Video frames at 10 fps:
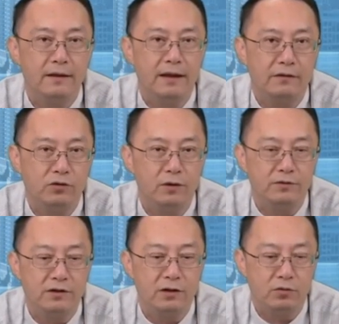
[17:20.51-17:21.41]
If
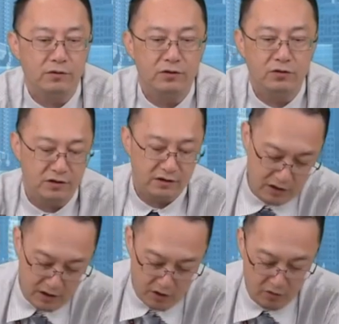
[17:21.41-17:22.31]
Trump still refuses
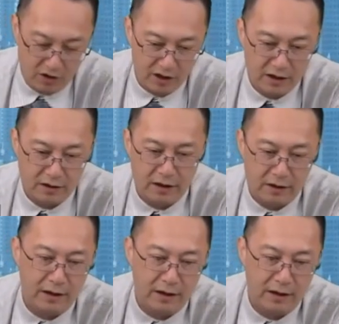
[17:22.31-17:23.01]
to negotiate,